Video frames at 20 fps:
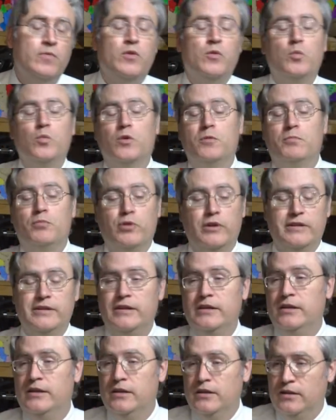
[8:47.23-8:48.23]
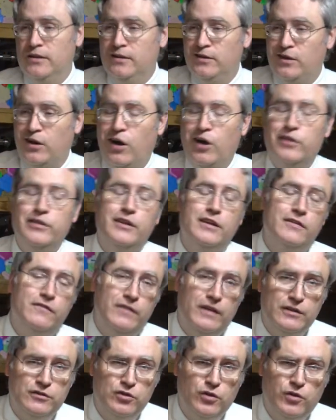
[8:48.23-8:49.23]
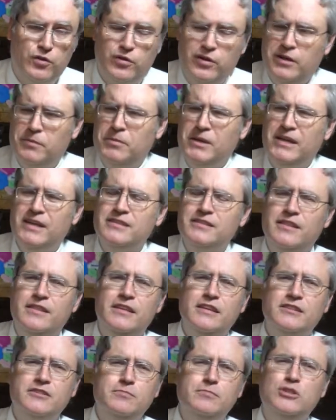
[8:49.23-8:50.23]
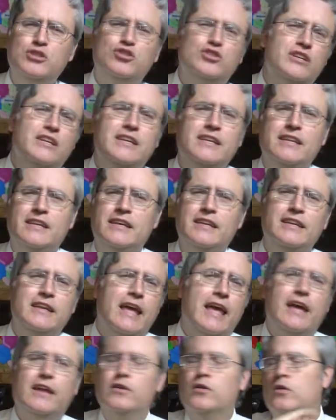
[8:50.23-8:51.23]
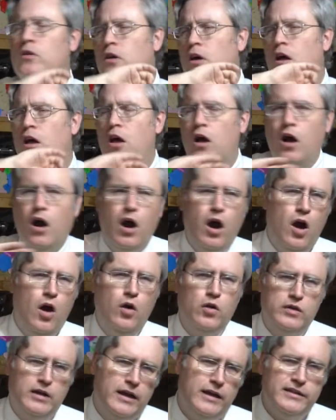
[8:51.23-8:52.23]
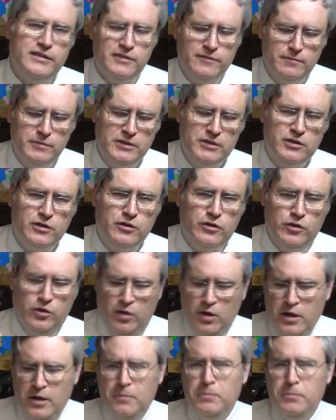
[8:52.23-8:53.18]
were printed on the Adventurer 3, because this machine can handle all kinds of material.